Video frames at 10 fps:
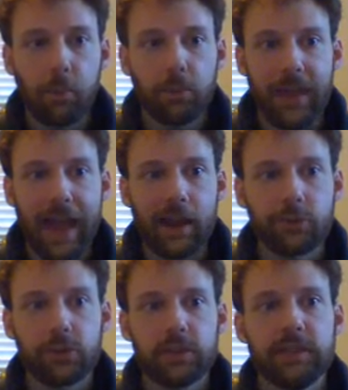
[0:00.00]
was
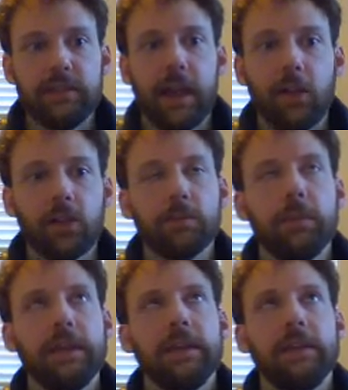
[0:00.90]
actually telling
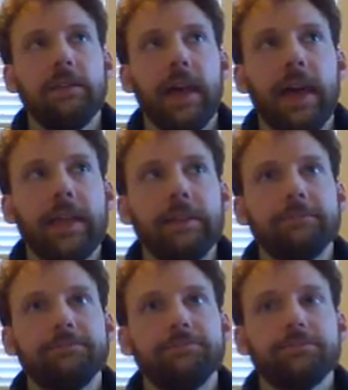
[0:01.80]
me that
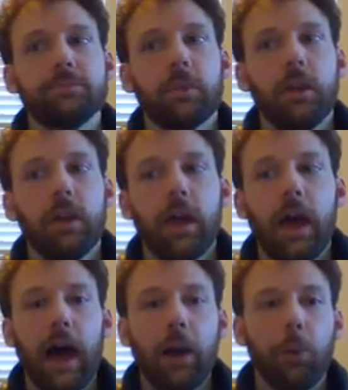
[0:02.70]

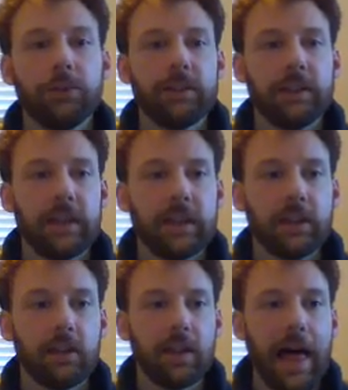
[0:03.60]
I wasn't
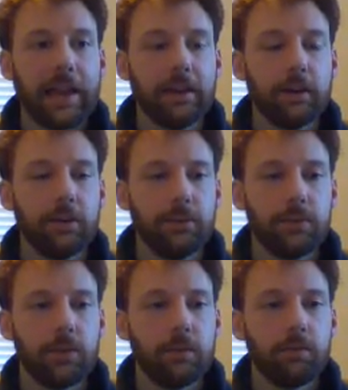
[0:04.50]
getting a lot of
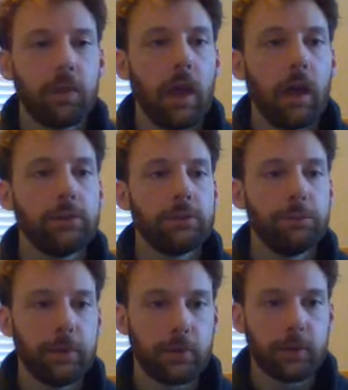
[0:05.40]

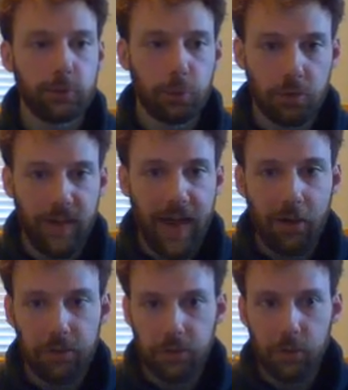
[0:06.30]
spiritual
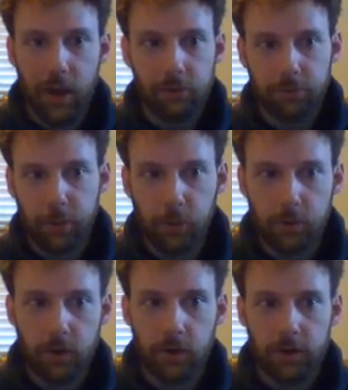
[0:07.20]
value out of
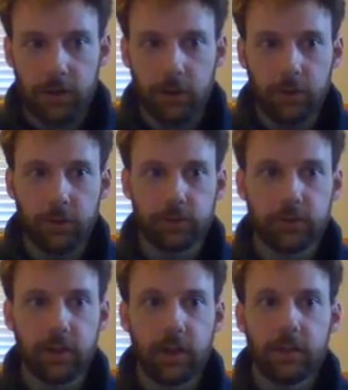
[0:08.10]
poker. You know,
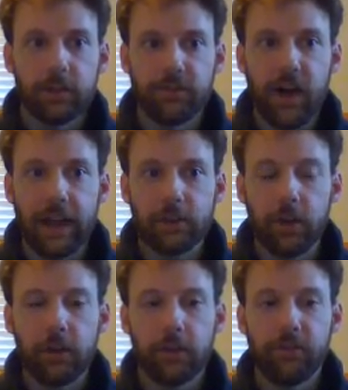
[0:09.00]
there's the
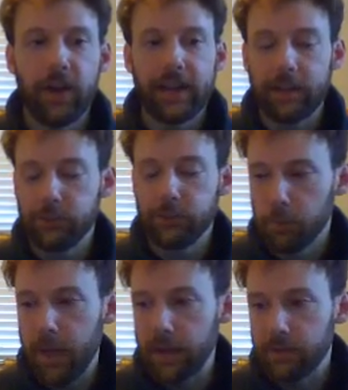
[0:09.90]
financial
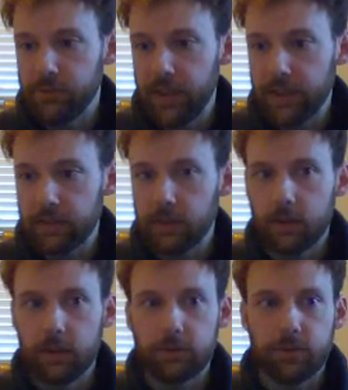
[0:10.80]
benefit
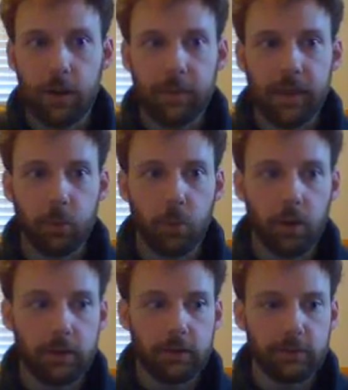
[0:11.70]
from it
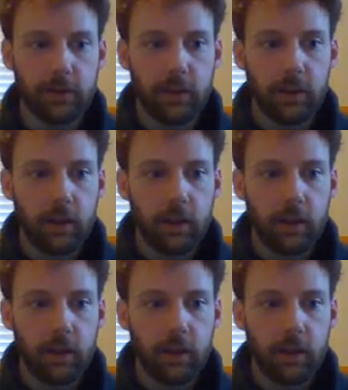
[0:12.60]
was